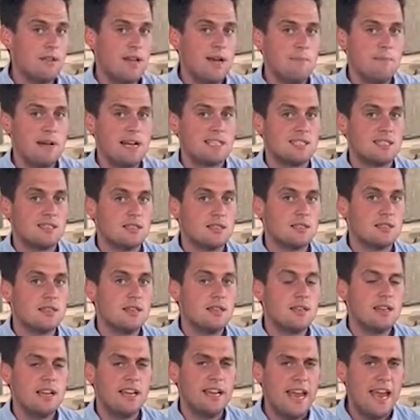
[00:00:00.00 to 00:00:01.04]
that matters.
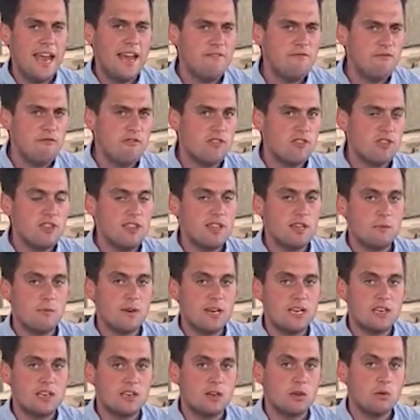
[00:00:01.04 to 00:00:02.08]
In everything that
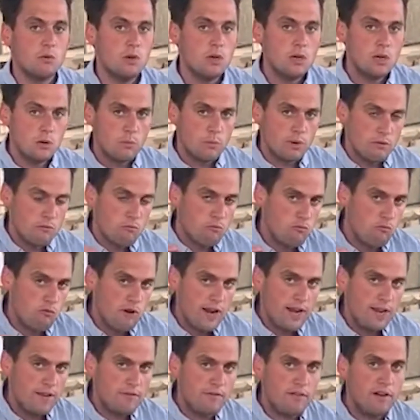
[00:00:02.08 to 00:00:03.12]
we do, we
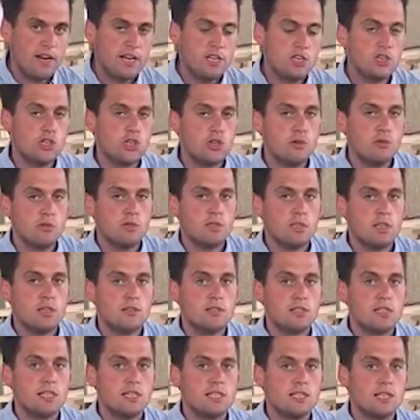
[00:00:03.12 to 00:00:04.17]
really fine tune on
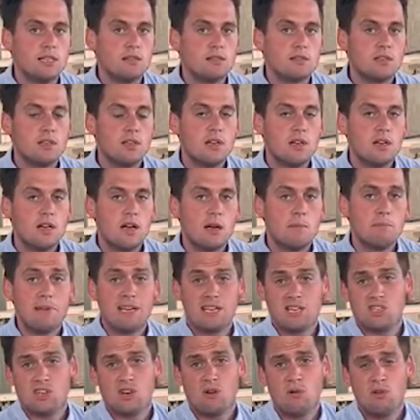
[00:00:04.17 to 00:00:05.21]
those details and
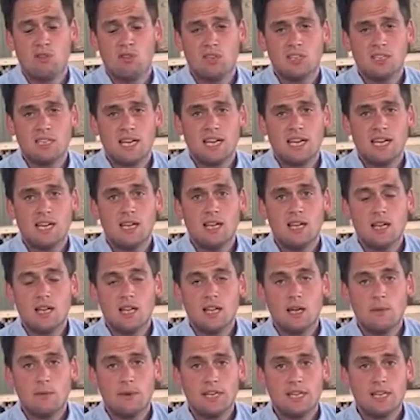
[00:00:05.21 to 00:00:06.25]
make sure on the day
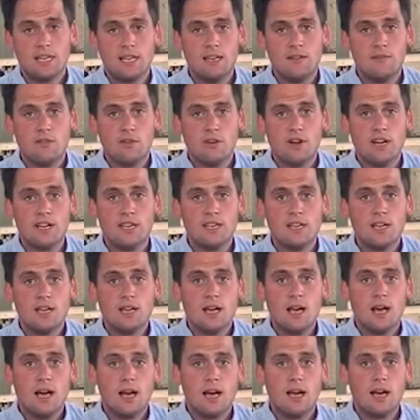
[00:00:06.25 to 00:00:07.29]
that we deliver
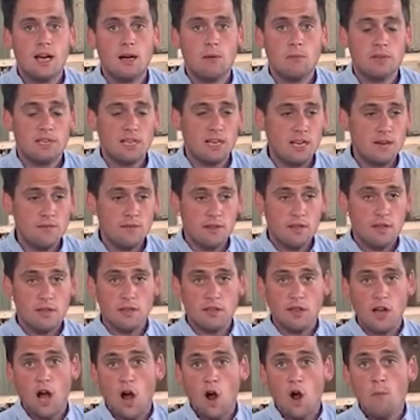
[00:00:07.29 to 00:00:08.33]
it, we deliver
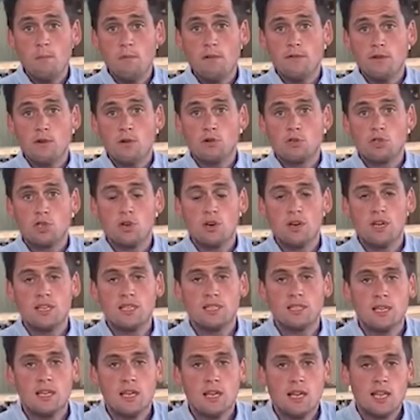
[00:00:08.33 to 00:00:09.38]
the home of your
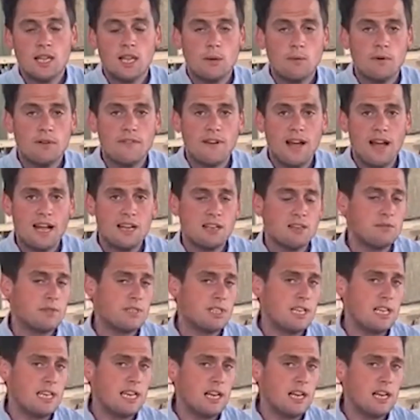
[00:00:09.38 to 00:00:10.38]
choice, that we've actually